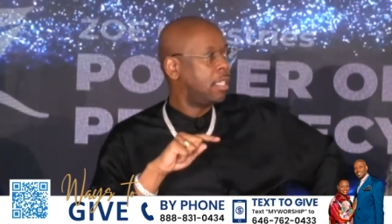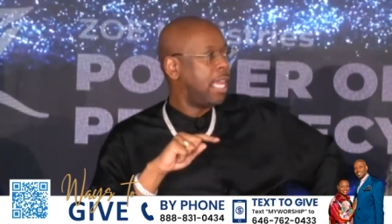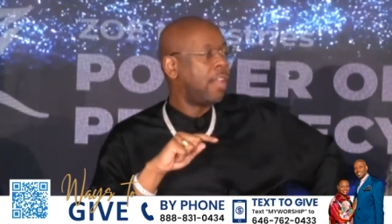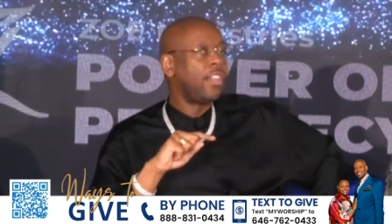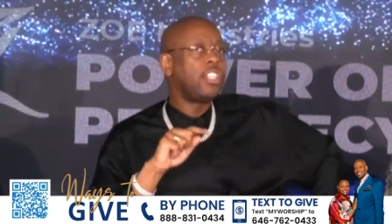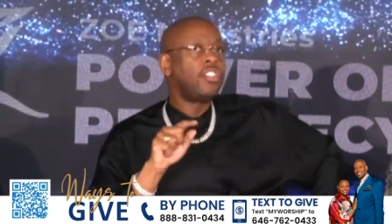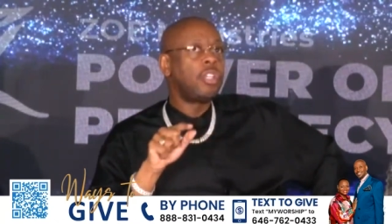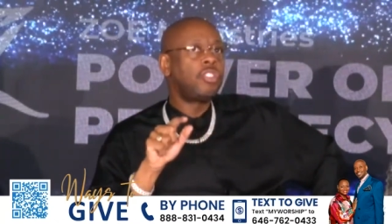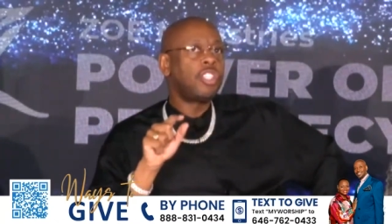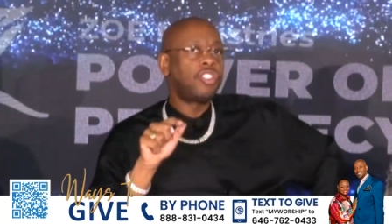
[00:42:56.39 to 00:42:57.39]
Now, there's
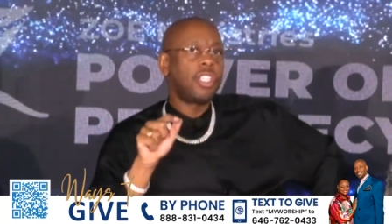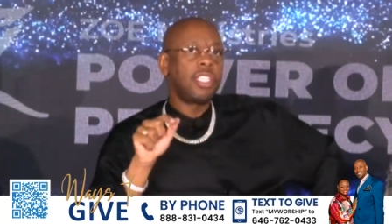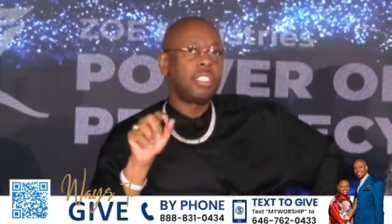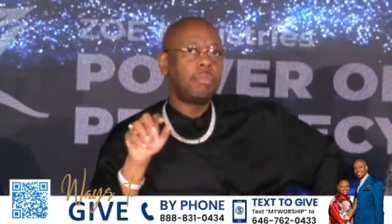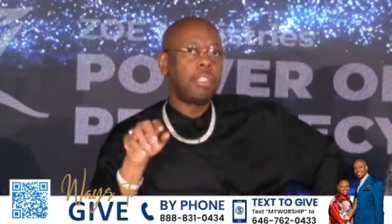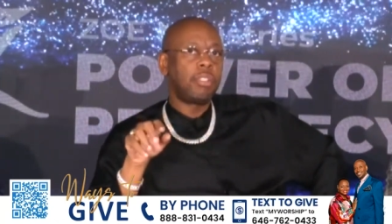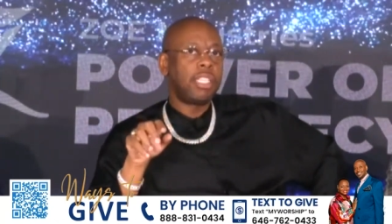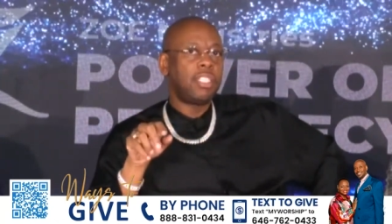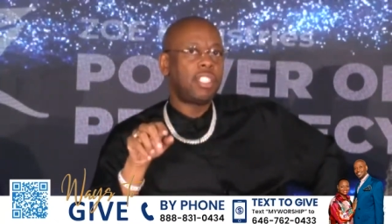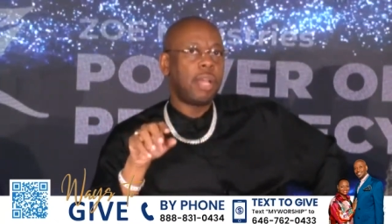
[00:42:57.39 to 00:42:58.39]
no such thing as the Middle
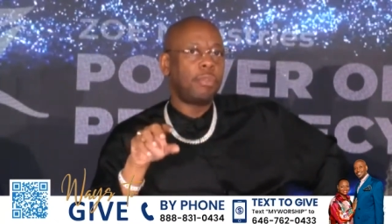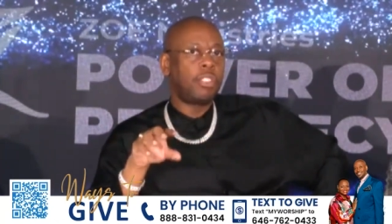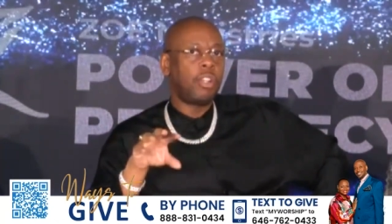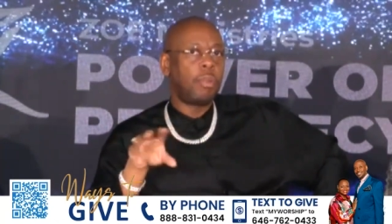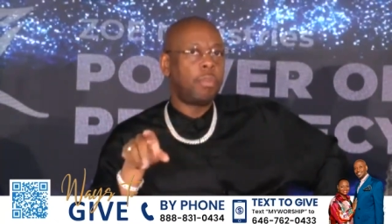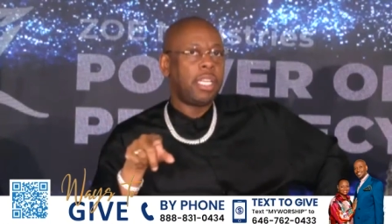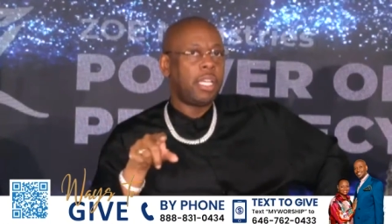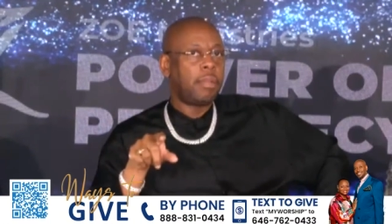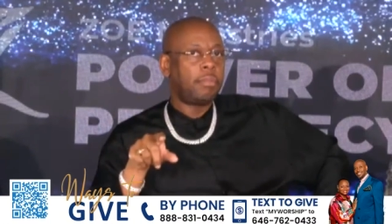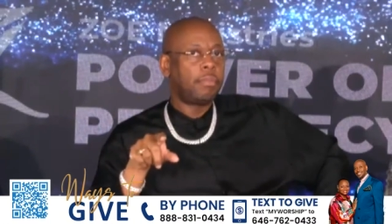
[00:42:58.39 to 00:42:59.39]
East. That was all made
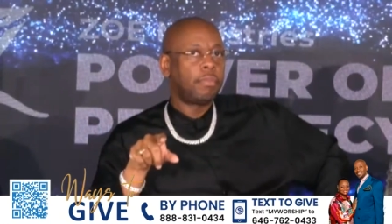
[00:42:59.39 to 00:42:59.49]
up.